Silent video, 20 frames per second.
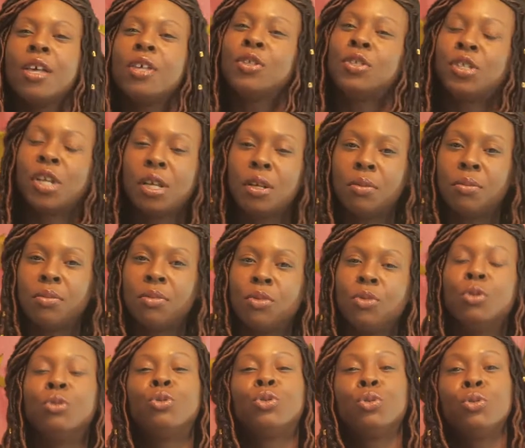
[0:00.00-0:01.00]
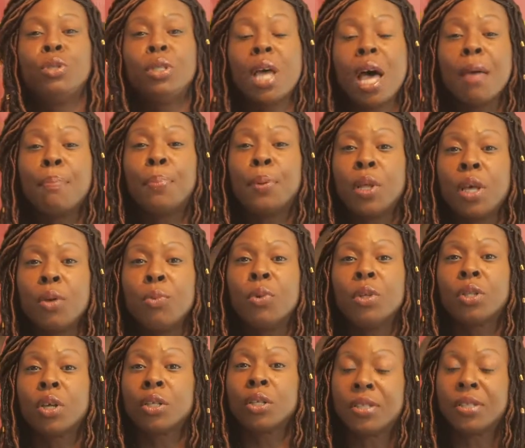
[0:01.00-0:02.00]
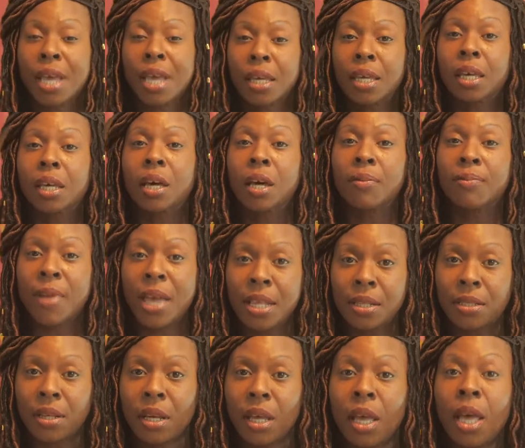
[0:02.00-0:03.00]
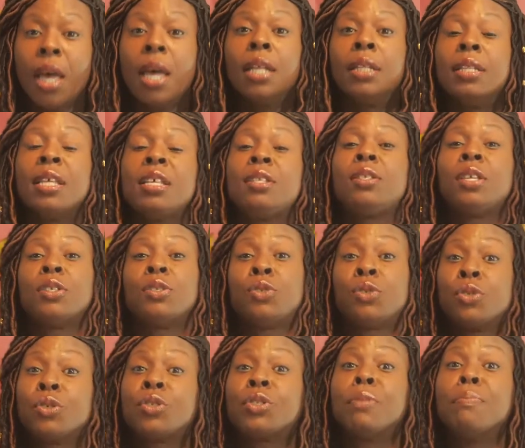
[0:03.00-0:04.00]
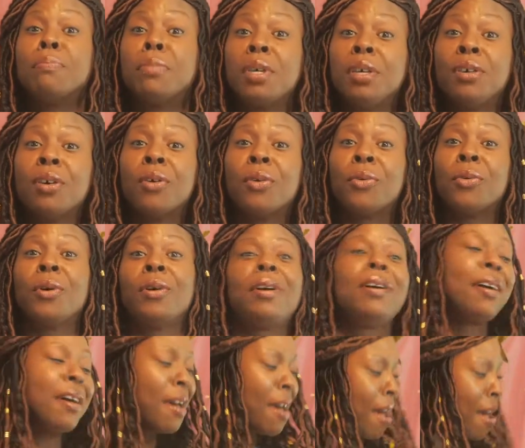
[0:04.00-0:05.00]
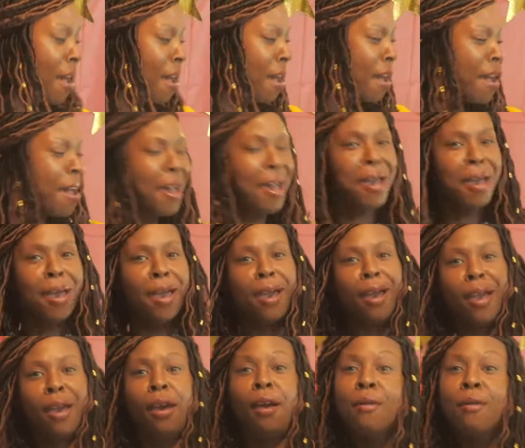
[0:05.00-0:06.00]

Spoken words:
See, you do not play with a psychic advisor. This is Sister Meoh. Hey,